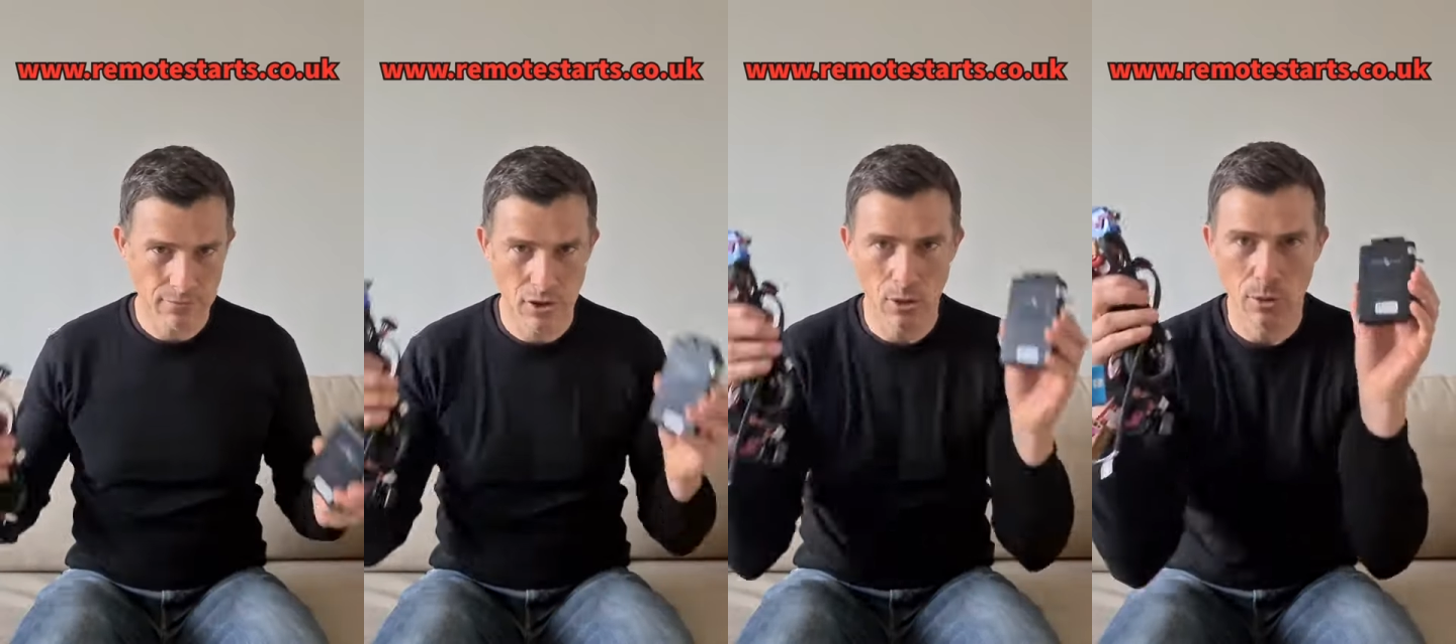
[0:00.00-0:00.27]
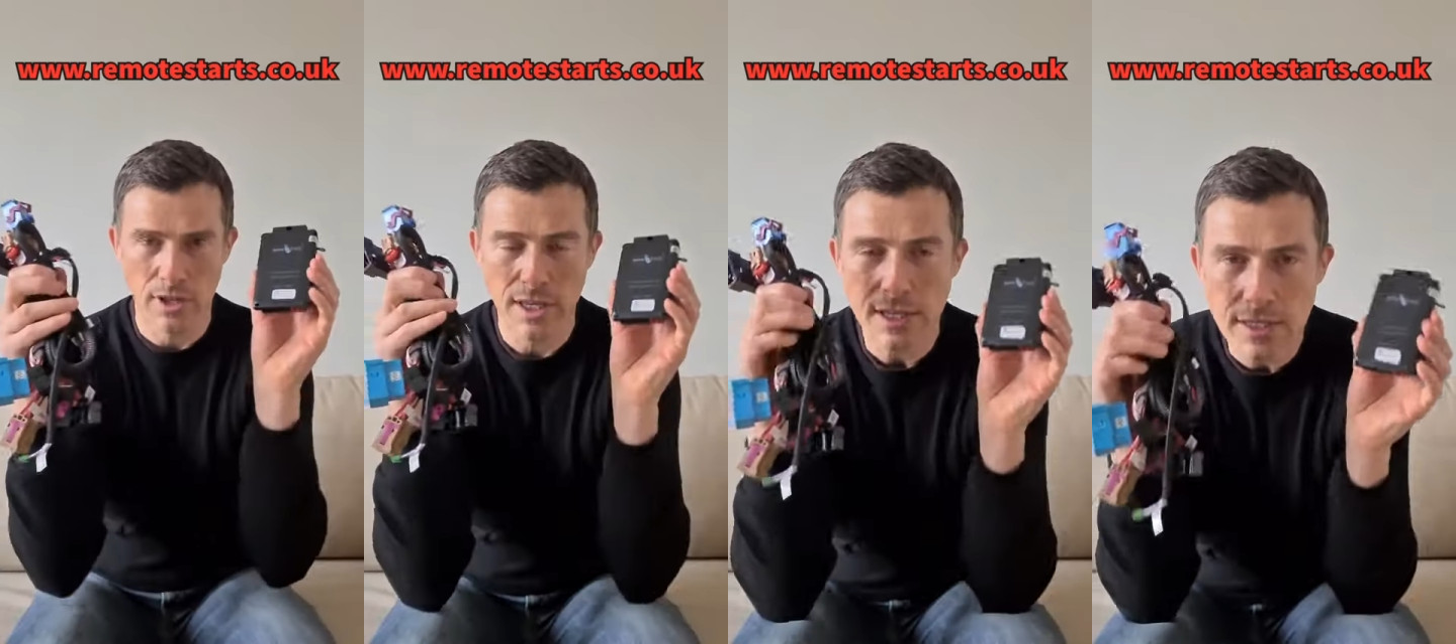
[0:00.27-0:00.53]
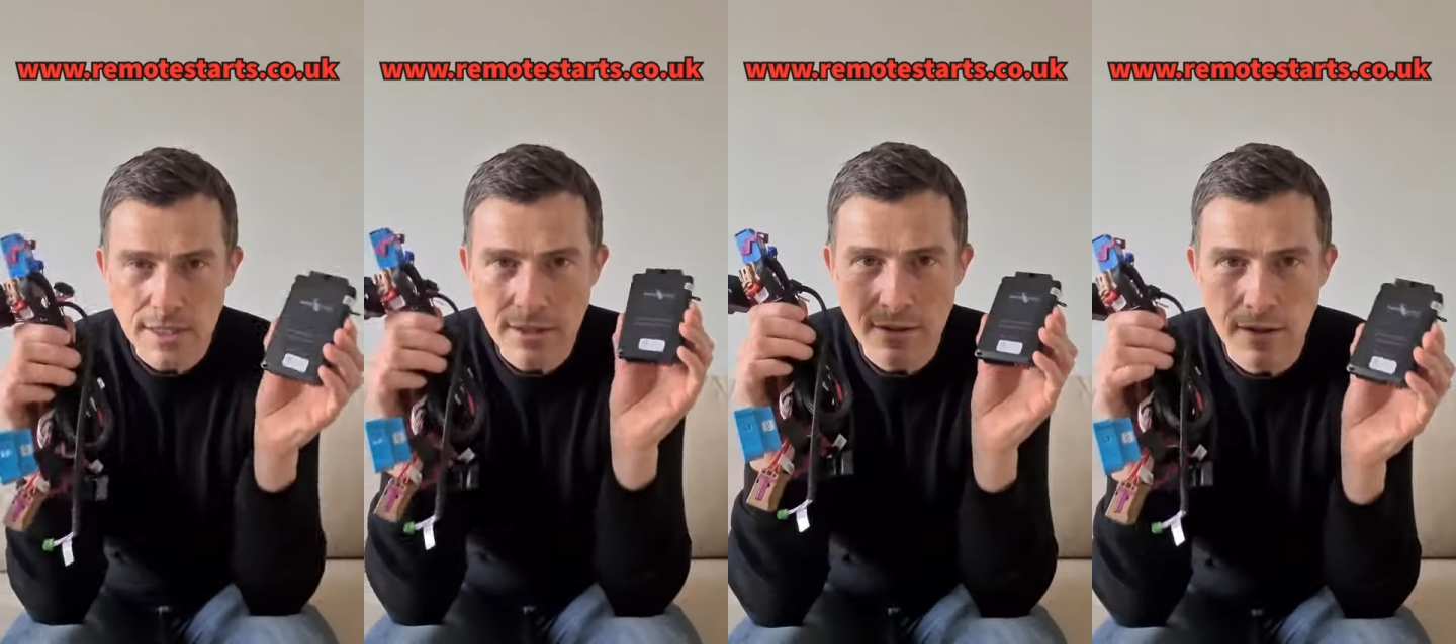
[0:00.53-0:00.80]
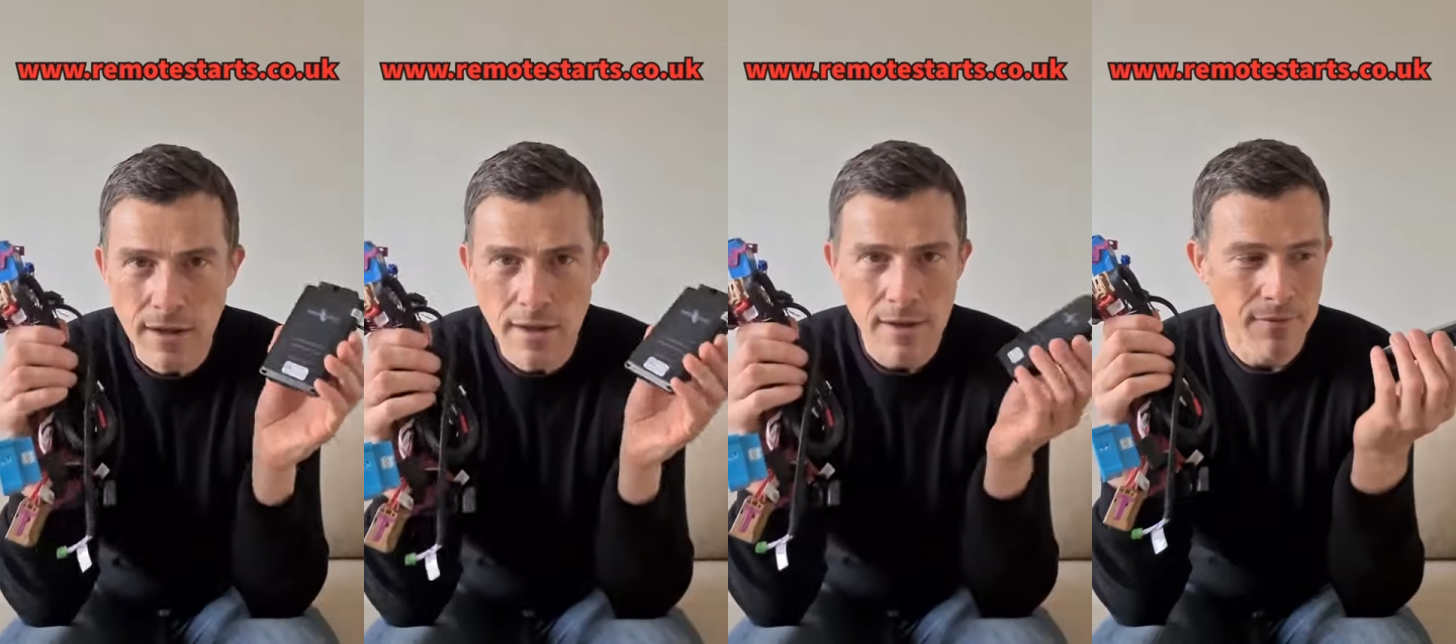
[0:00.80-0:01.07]
Well, not with this.
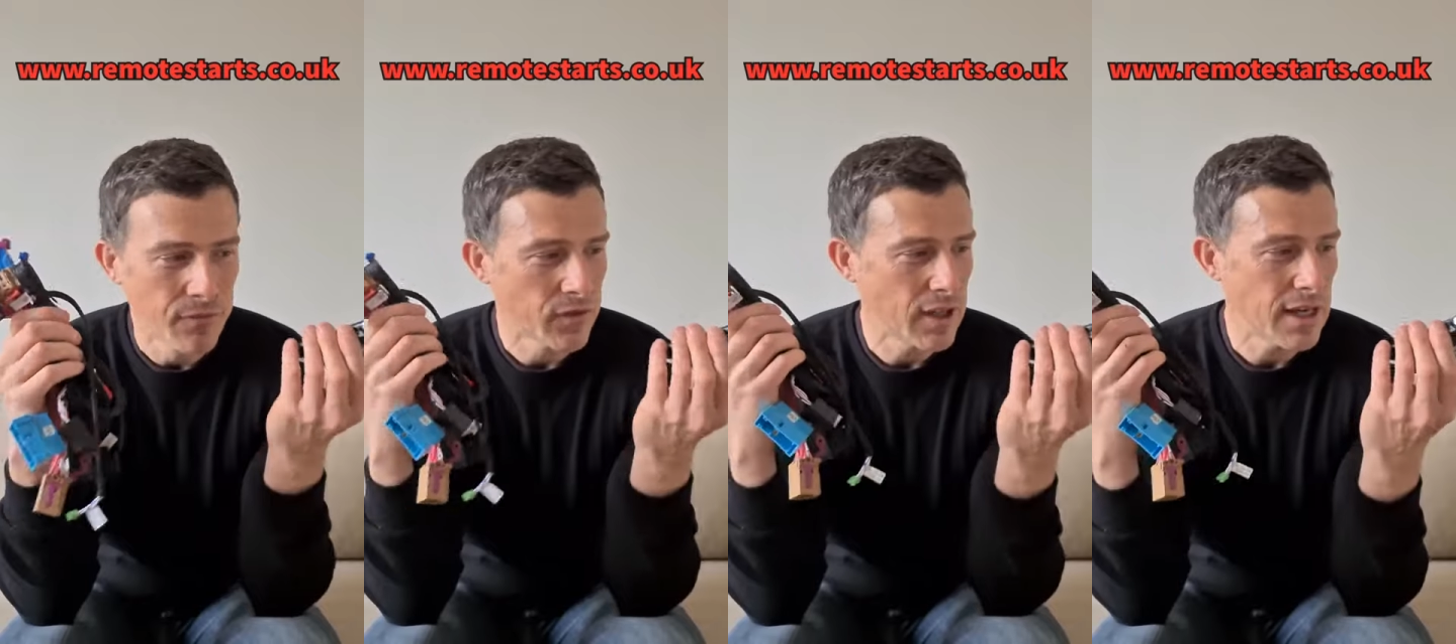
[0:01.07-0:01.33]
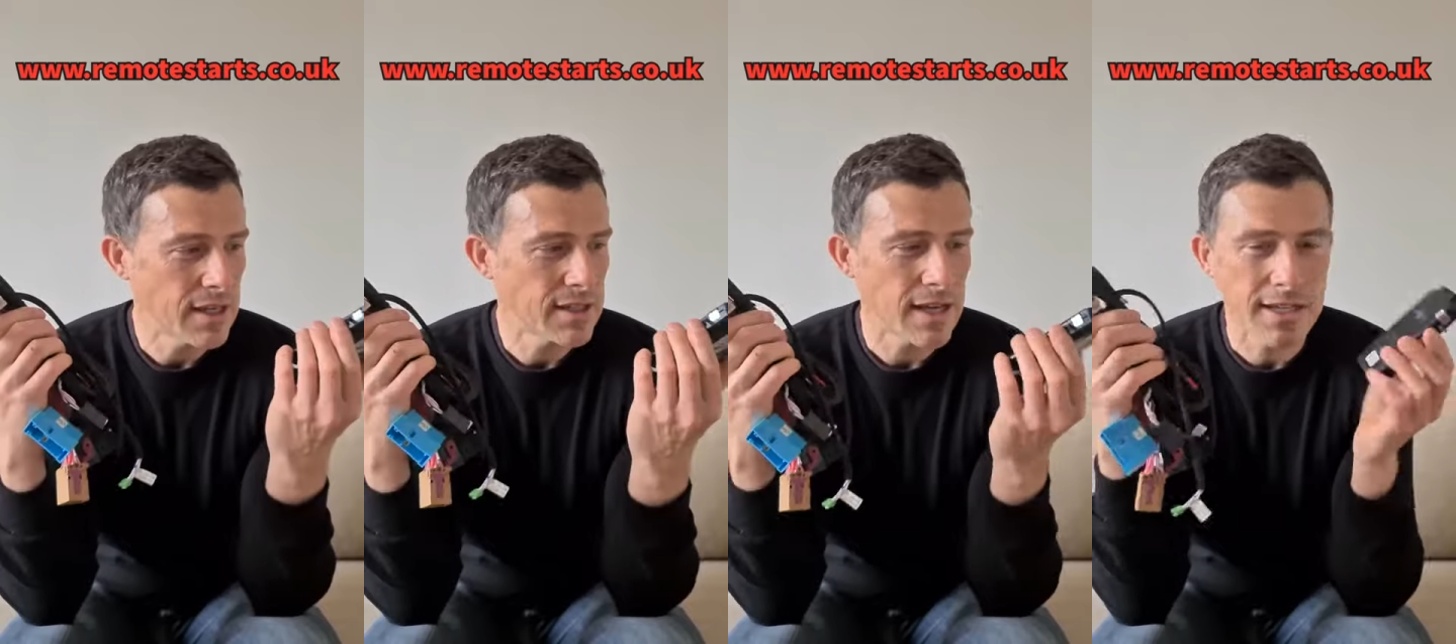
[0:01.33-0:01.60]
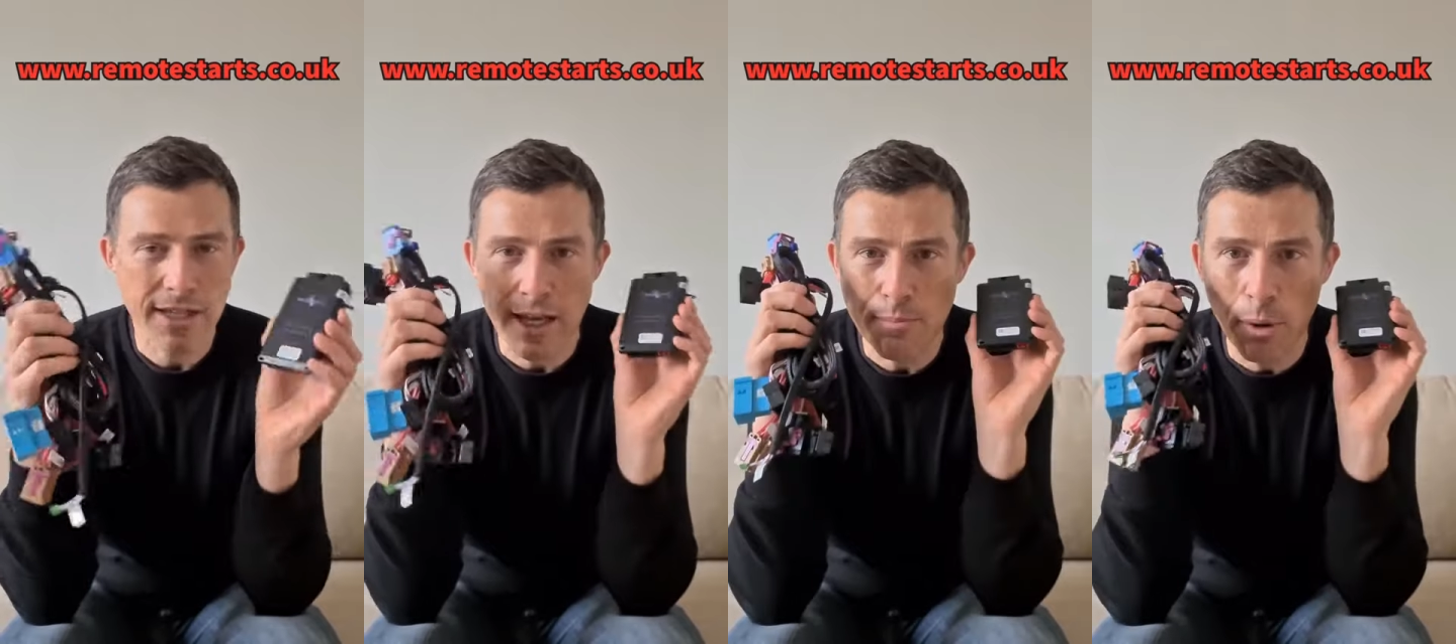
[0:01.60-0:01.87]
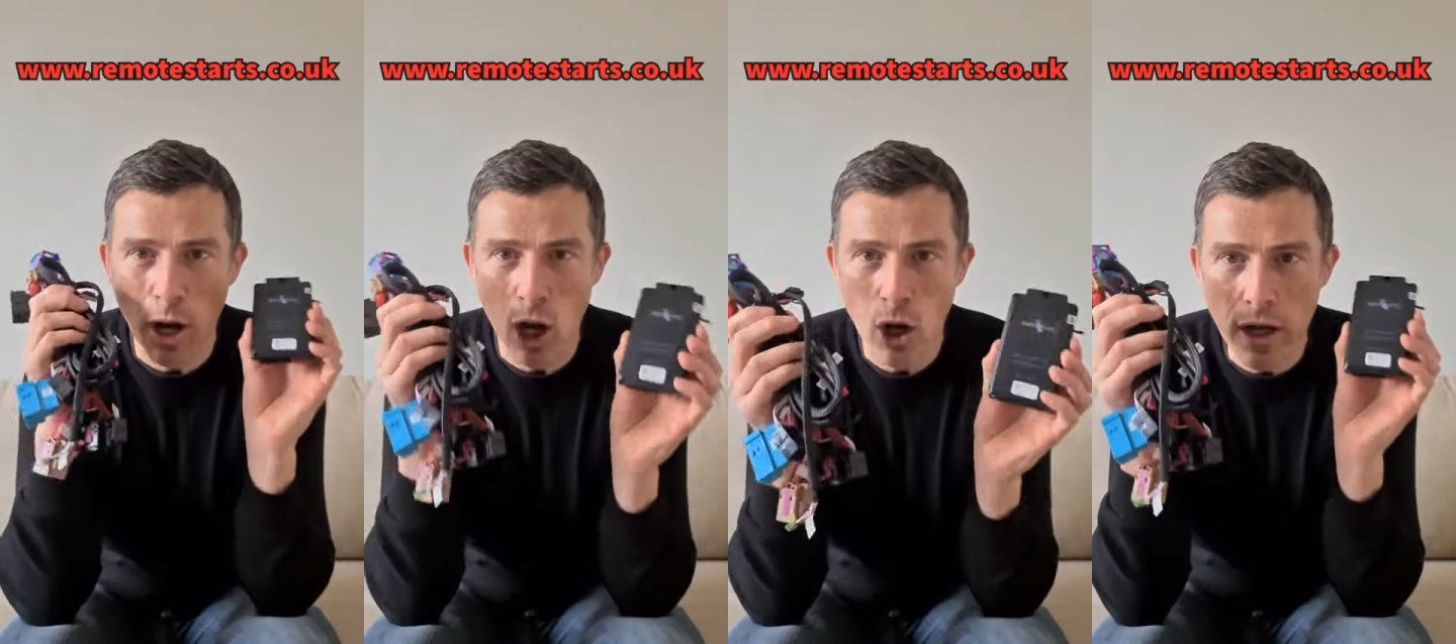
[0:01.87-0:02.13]
This is a
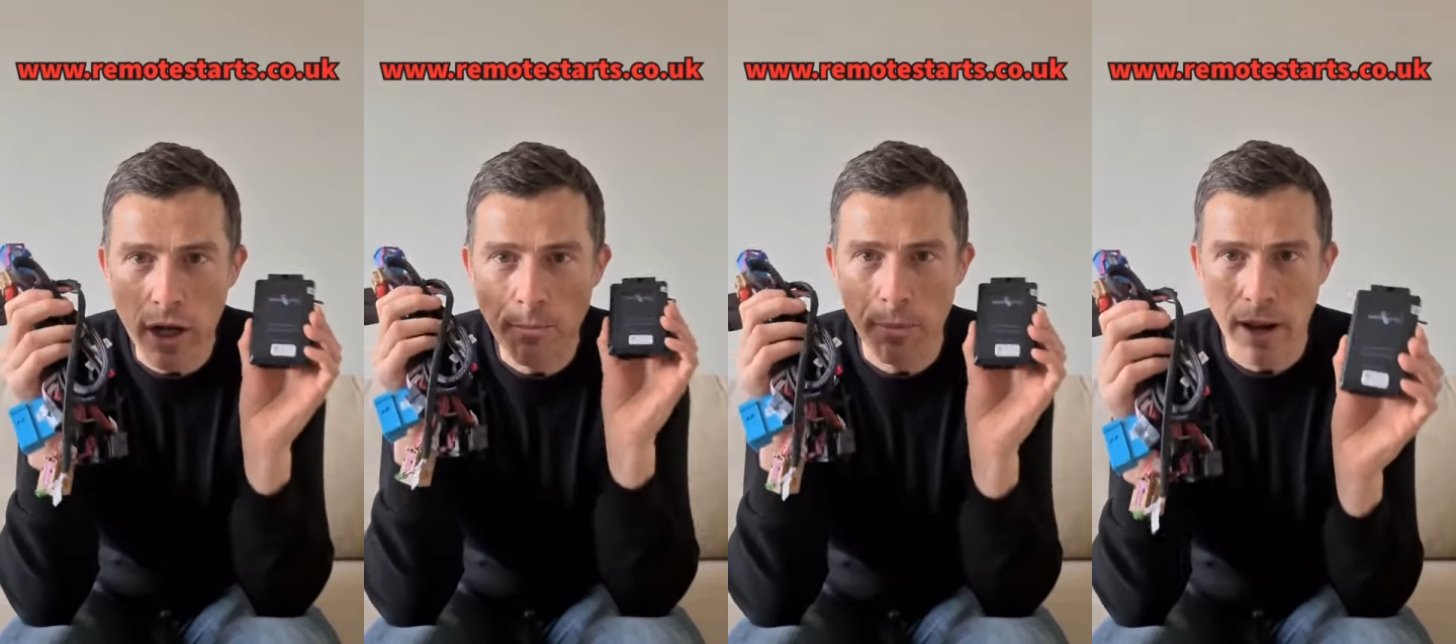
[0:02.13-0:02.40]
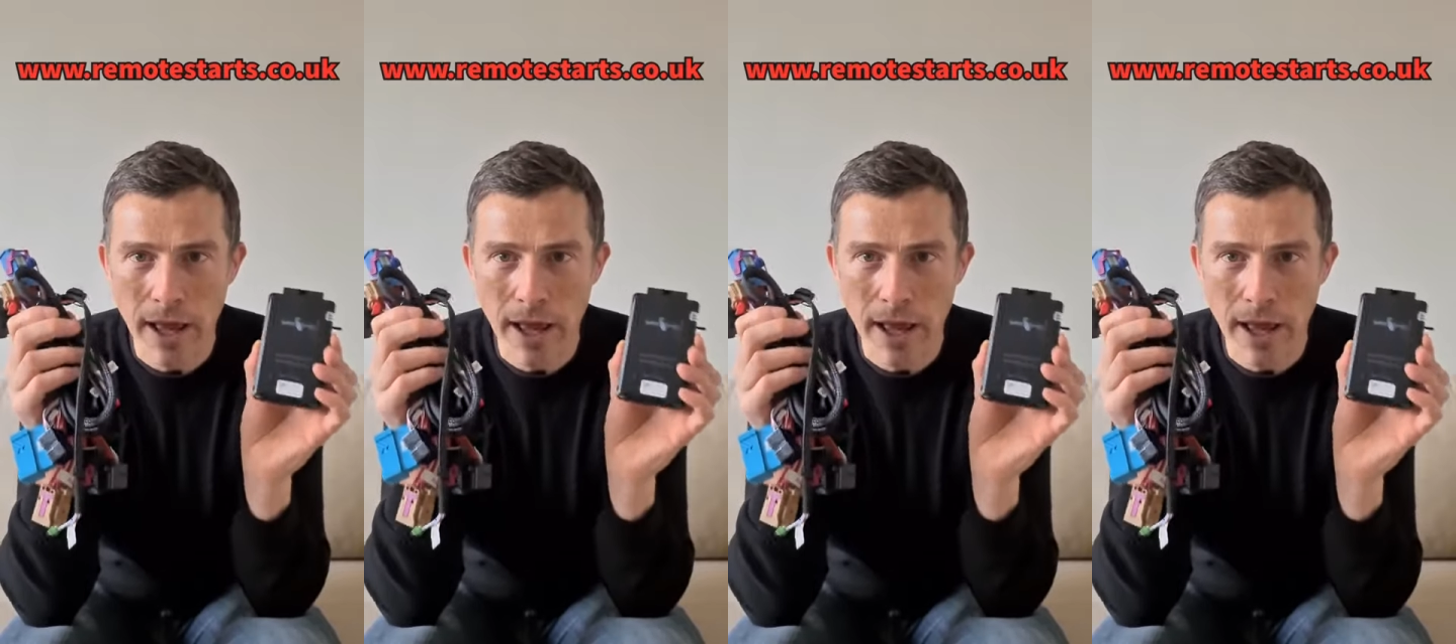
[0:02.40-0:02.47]
plug and